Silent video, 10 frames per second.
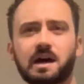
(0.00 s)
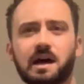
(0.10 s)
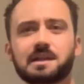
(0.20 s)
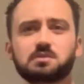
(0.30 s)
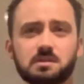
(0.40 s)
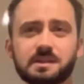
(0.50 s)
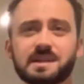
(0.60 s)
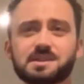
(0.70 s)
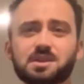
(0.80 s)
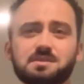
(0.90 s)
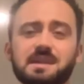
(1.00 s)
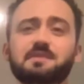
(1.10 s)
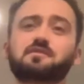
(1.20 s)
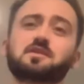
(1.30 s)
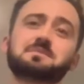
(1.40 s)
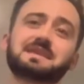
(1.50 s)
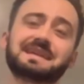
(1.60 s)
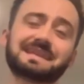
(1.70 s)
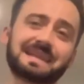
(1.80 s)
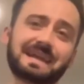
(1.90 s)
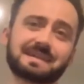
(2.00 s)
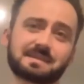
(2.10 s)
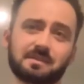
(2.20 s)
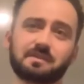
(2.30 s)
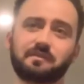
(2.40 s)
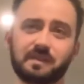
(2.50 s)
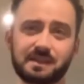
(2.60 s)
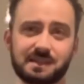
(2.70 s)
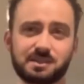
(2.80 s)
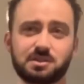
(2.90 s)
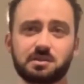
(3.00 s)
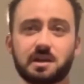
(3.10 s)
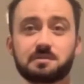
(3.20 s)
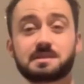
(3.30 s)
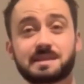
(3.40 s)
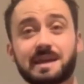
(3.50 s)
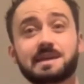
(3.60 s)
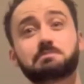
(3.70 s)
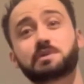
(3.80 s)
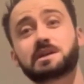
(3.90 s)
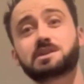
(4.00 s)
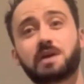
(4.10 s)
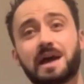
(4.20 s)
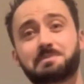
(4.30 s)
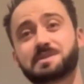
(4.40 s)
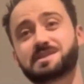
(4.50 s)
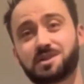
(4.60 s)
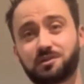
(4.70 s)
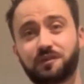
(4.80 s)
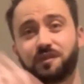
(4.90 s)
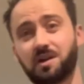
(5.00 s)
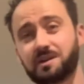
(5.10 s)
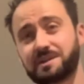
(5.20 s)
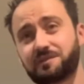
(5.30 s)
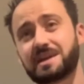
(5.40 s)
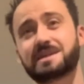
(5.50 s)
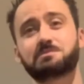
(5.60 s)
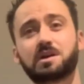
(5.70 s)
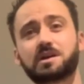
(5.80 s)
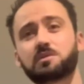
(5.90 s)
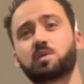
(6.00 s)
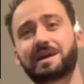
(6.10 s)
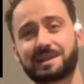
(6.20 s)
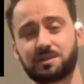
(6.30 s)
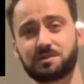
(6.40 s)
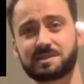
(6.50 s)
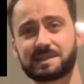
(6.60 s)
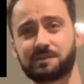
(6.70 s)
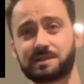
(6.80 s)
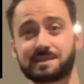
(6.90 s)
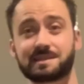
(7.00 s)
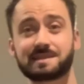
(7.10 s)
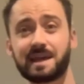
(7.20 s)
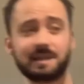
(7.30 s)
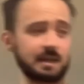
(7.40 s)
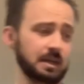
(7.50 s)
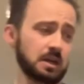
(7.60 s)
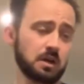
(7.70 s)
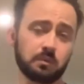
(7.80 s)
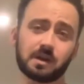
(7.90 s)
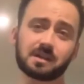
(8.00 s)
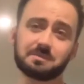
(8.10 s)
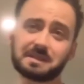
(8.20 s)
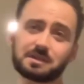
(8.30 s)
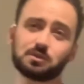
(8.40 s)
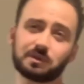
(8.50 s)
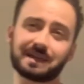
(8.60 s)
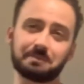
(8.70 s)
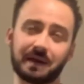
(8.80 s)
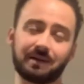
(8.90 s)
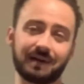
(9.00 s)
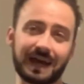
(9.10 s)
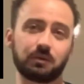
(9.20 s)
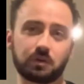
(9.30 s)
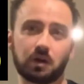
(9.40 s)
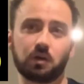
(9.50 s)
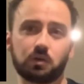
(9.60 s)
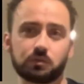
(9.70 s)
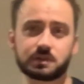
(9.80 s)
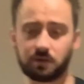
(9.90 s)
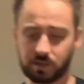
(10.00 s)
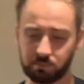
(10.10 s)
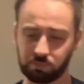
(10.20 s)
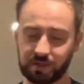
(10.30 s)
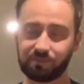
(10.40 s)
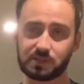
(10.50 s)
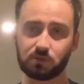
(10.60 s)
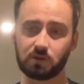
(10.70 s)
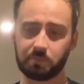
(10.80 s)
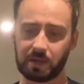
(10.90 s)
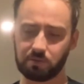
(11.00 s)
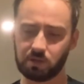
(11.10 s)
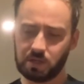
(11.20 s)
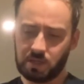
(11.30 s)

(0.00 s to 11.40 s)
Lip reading: Hello, Nick Jones here from the Lakeside Fitness Studio. Today, bringing you episode 5 in my weight loss series. Today, we are going to be talking about alcohol. So I'm going to briefly talk about